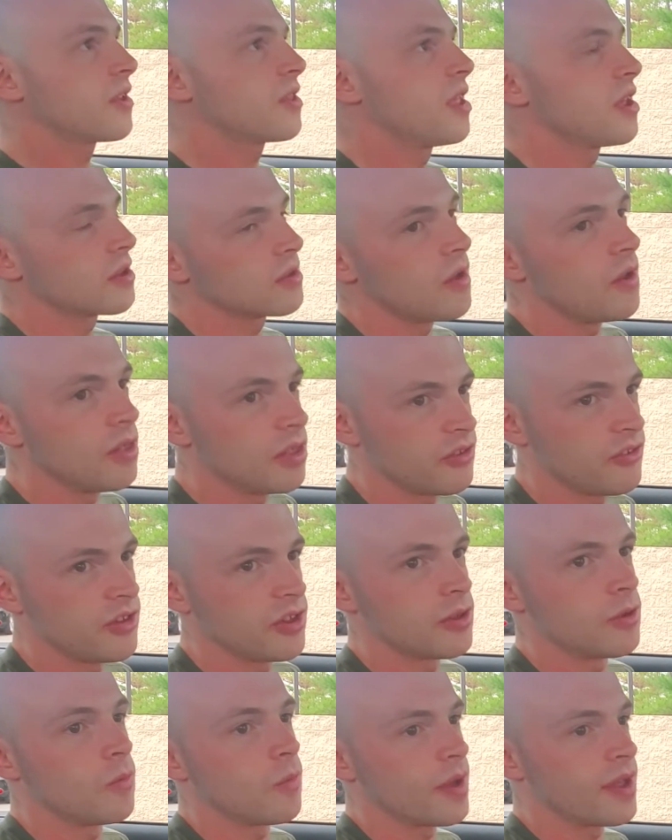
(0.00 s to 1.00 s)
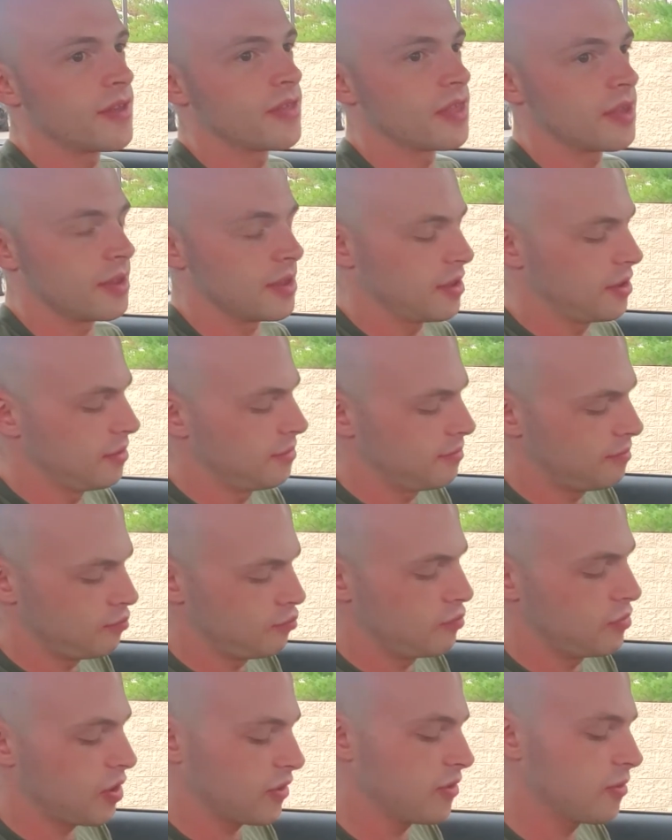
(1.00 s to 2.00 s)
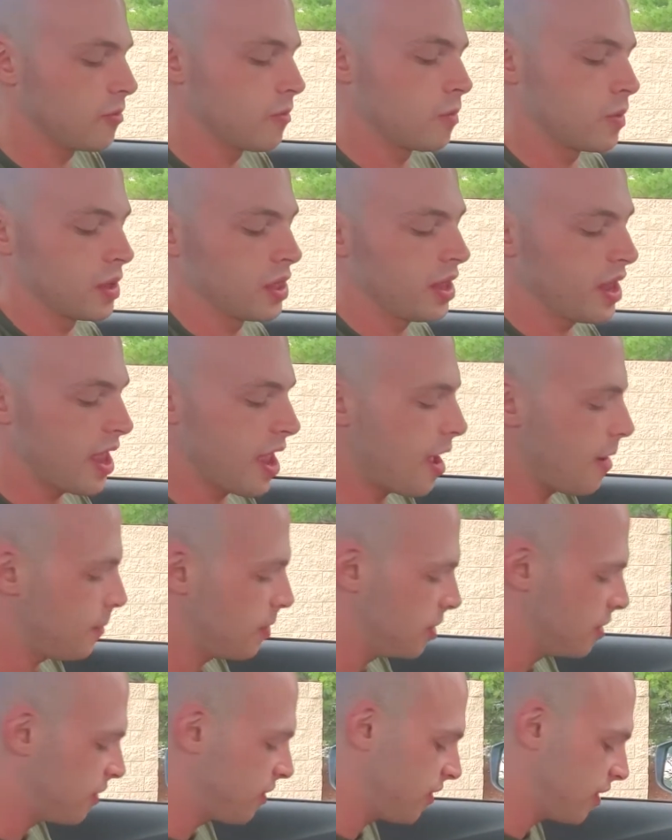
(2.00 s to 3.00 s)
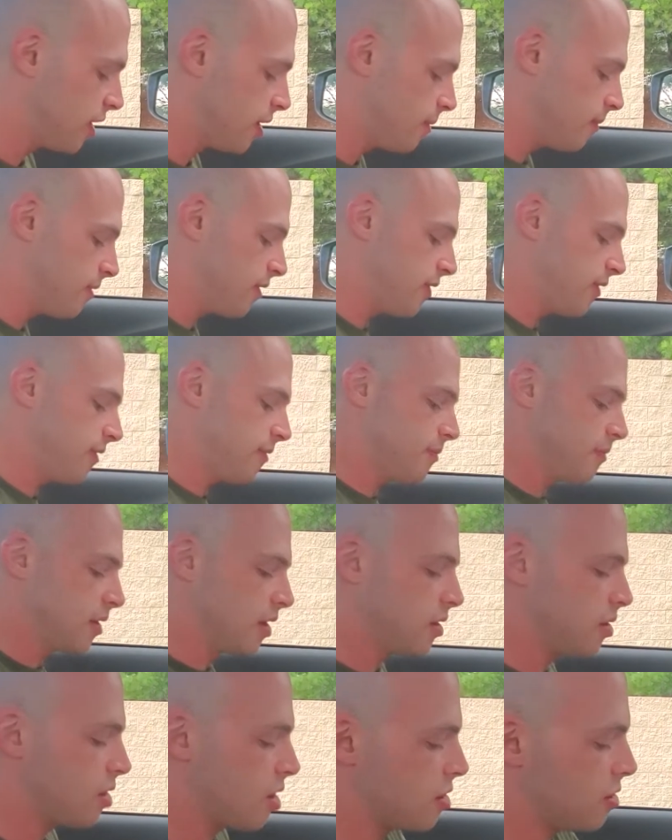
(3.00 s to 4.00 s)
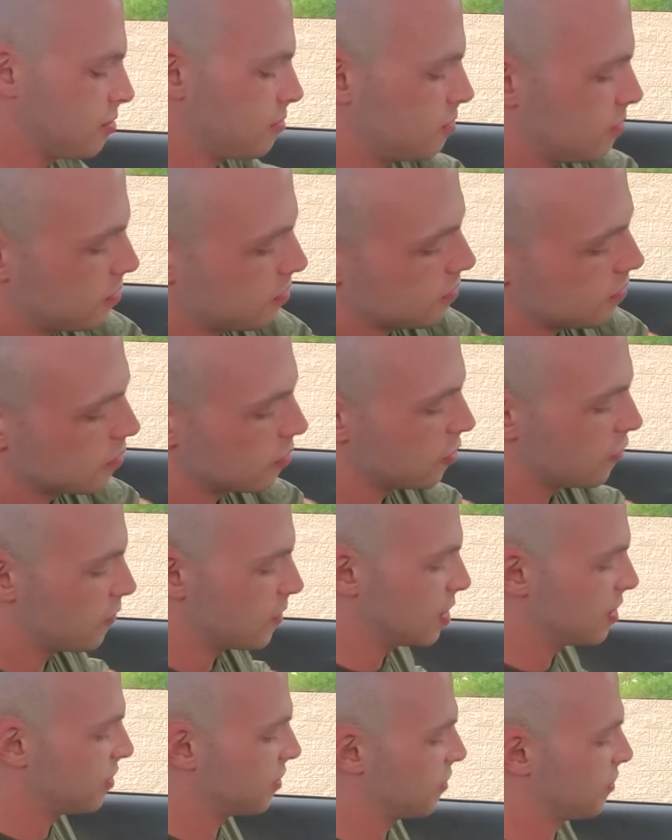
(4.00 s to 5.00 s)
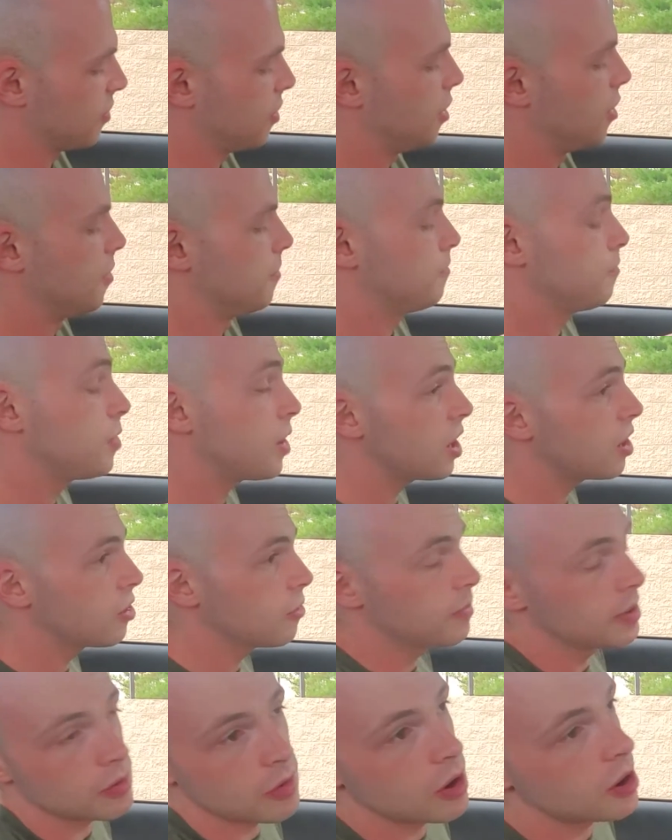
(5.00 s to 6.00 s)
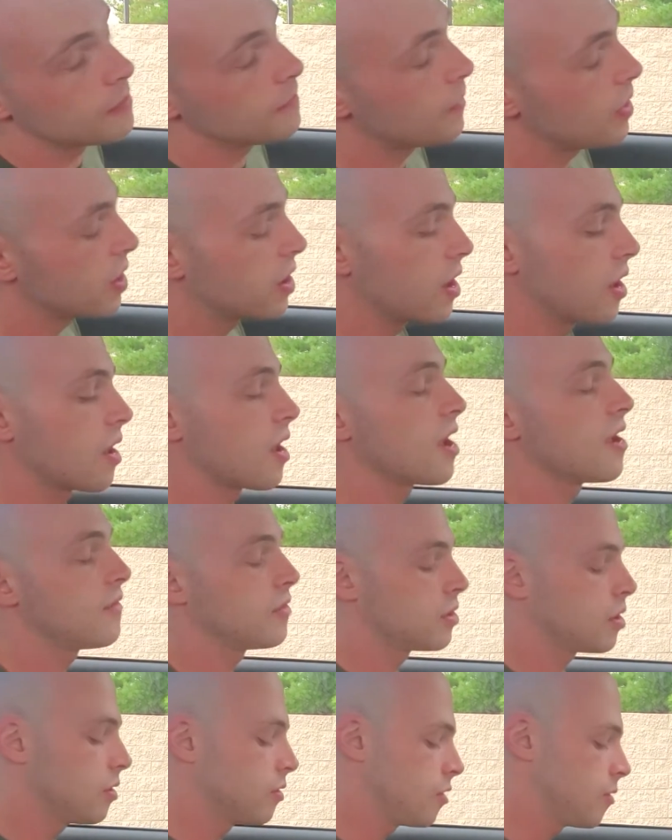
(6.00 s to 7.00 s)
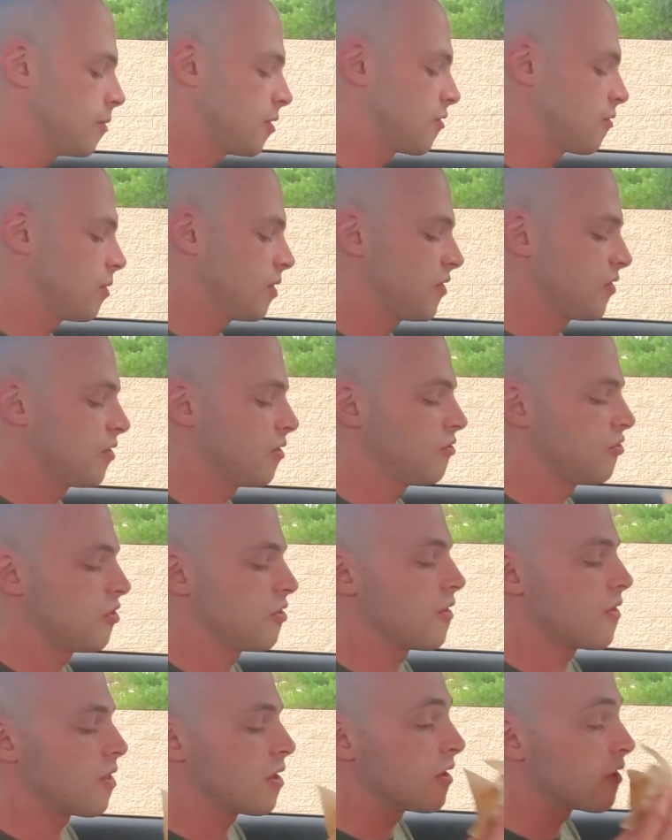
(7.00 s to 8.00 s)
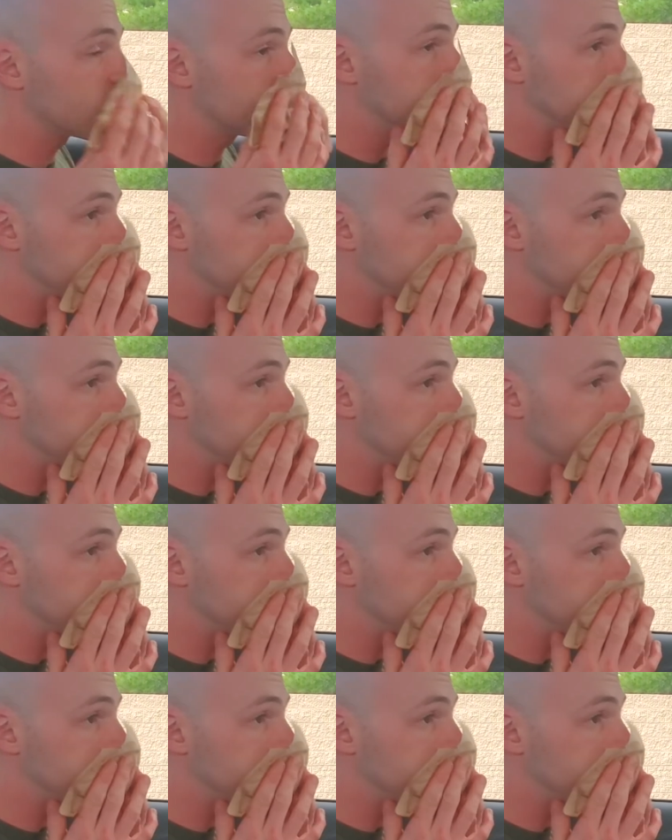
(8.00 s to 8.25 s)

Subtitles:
technology in a way that doesn't really happen, it seems, in a lot of movements. But I could be wrong. Again, I haven't done too much research into this.